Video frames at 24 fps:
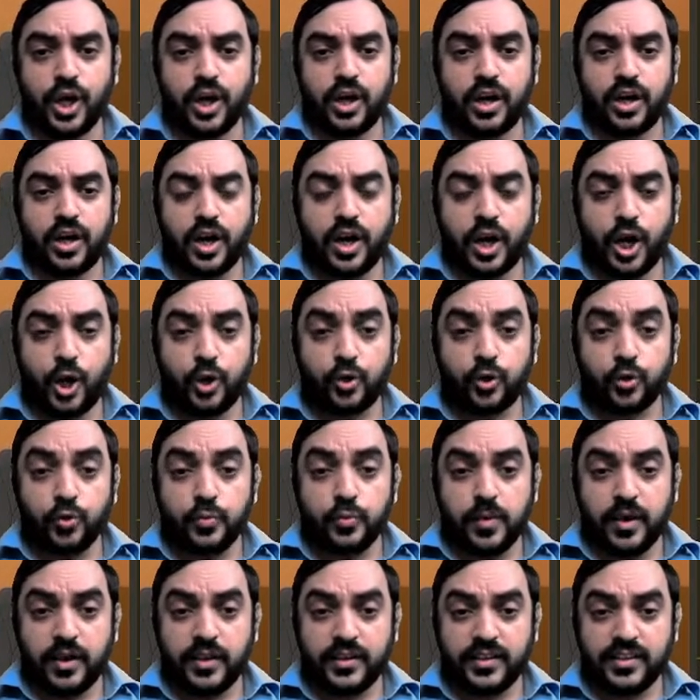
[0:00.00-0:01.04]

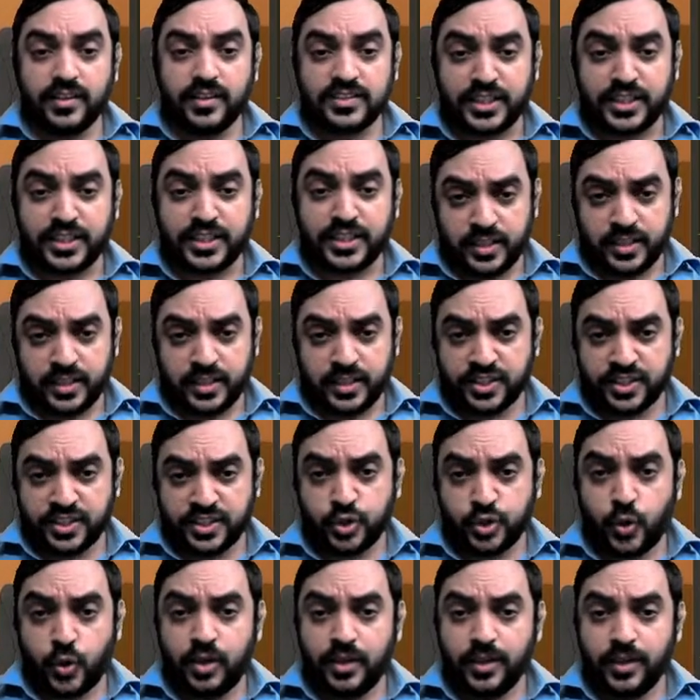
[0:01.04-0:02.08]
Ruma is 16 years
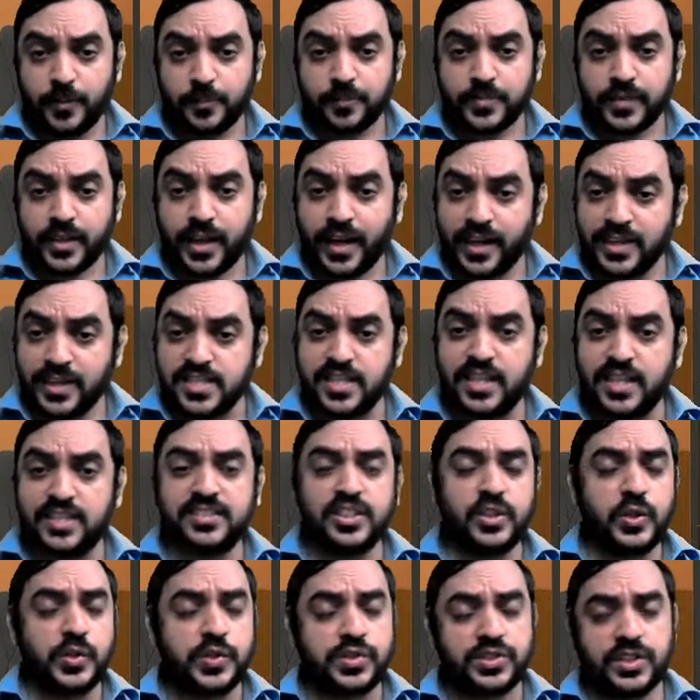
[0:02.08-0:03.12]
old and she is a
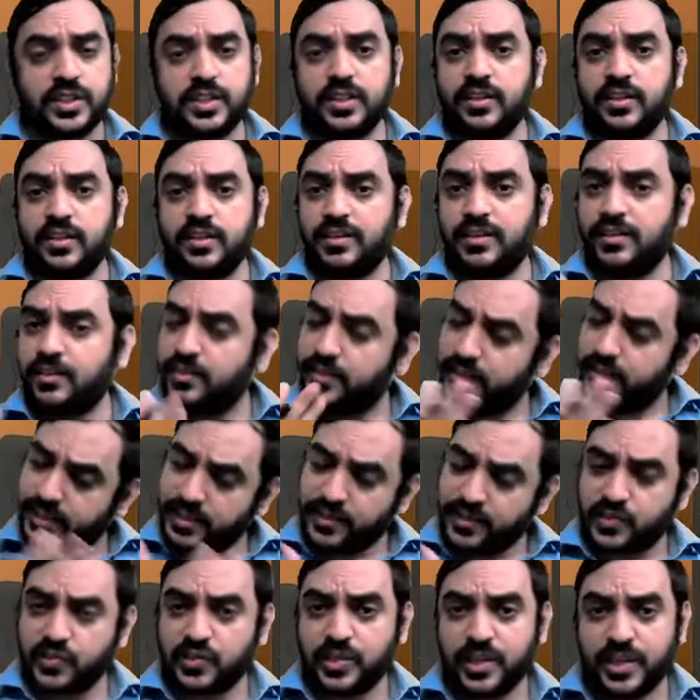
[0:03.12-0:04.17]
good singer.
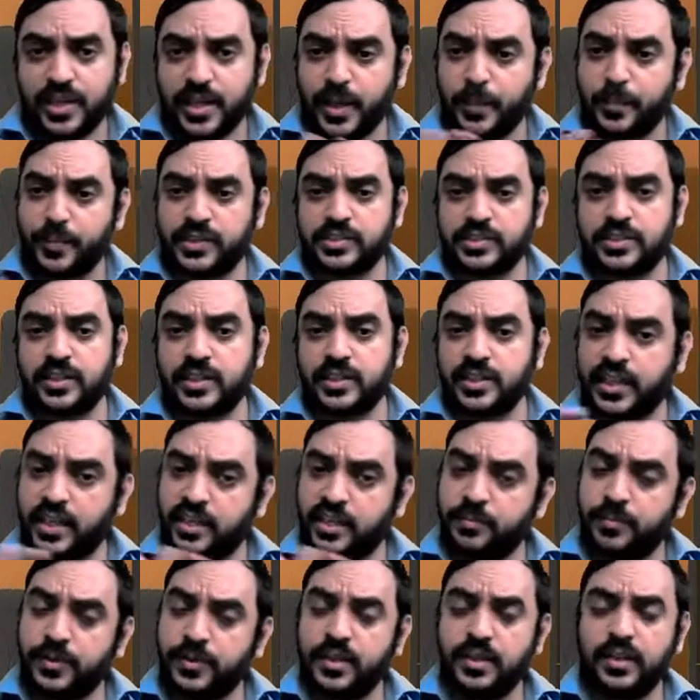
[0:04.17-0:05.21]
Yes, a person can
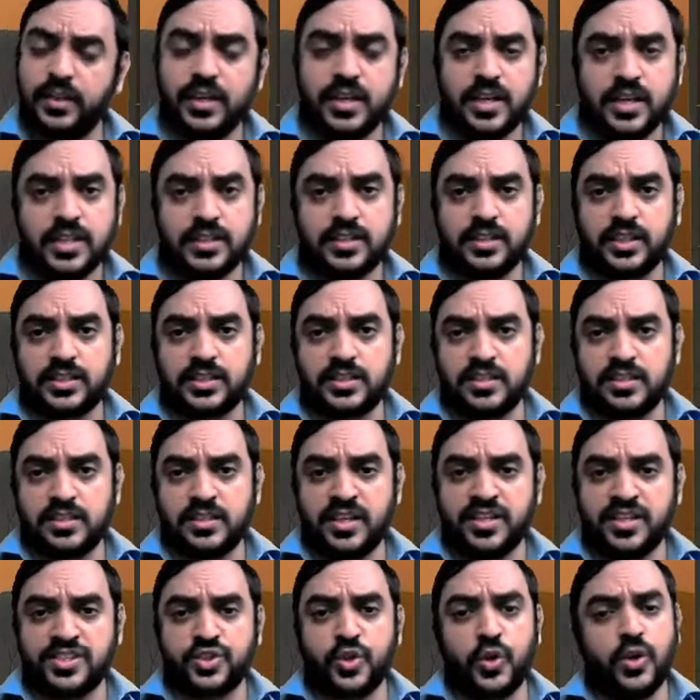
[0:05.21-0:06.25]
be 16
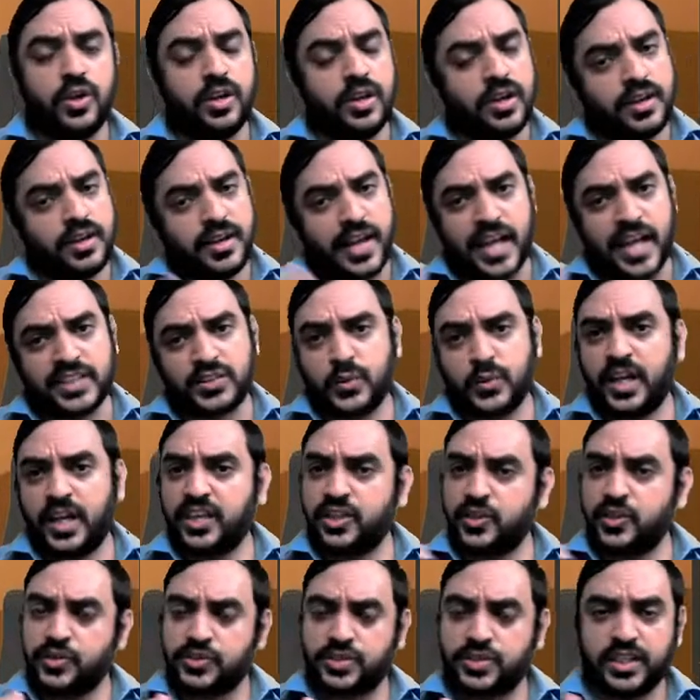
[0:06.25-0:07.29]
years old as well as a
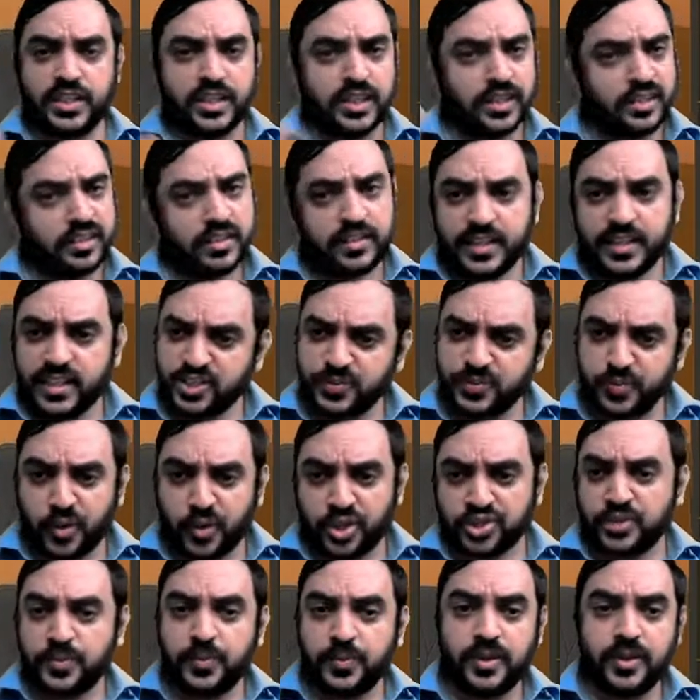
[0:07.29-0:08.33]
good singer. Yes,
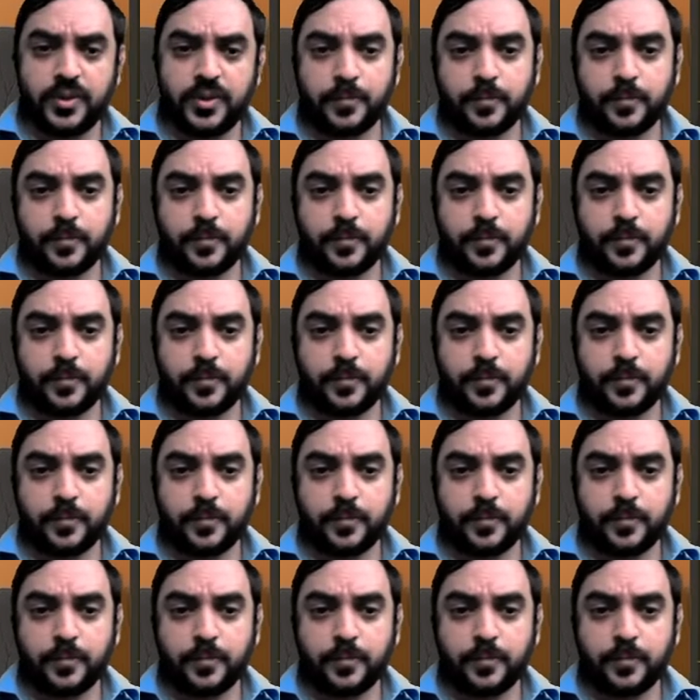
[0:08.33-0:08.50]
possible.